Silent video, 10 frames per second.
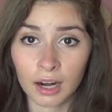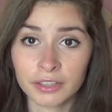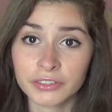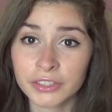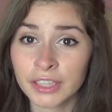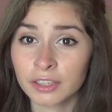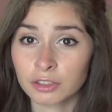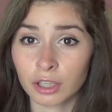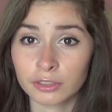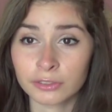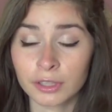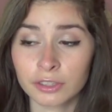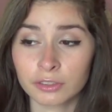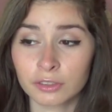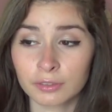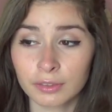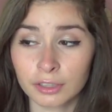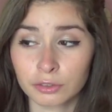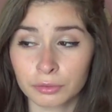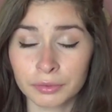Honestly, in the drugstore,
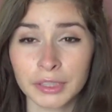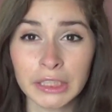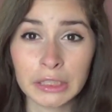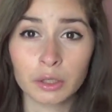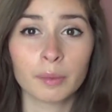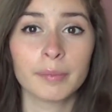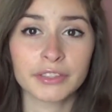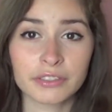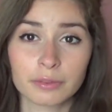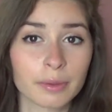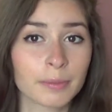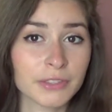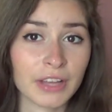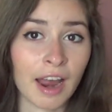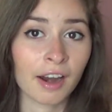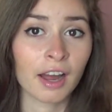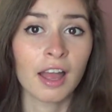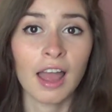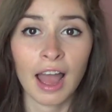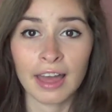there's really no misses with
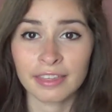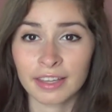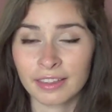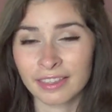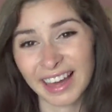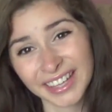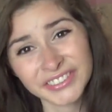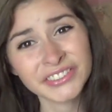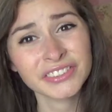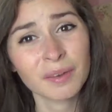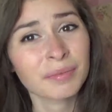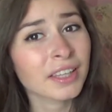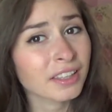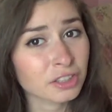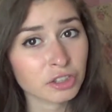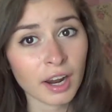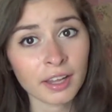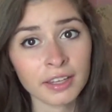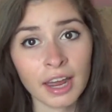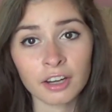mascara. I think that's something that's
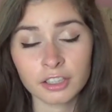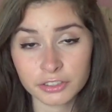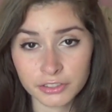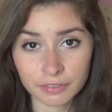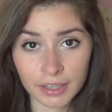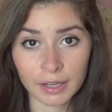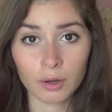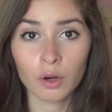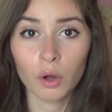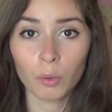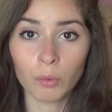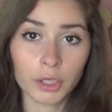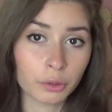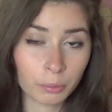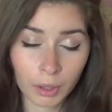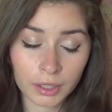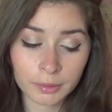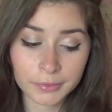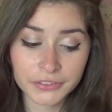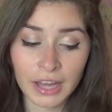trial and error just to find out what you want
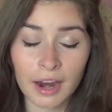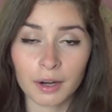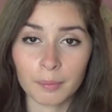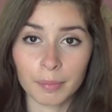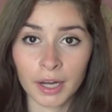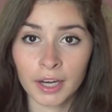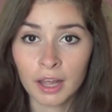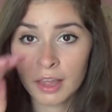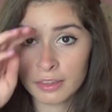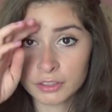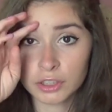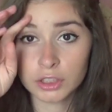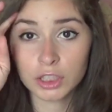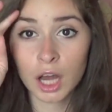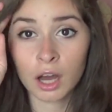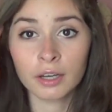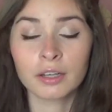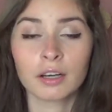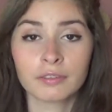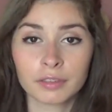in a mascara, but there's a
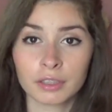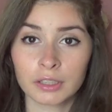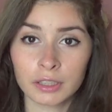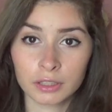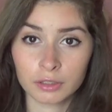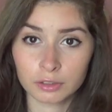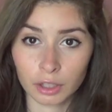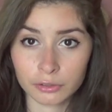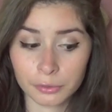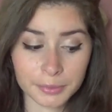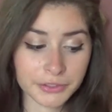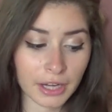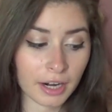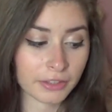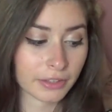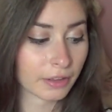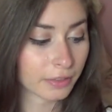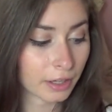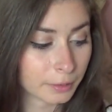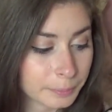ton of good drugstore mascaras
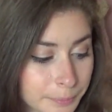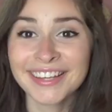out there.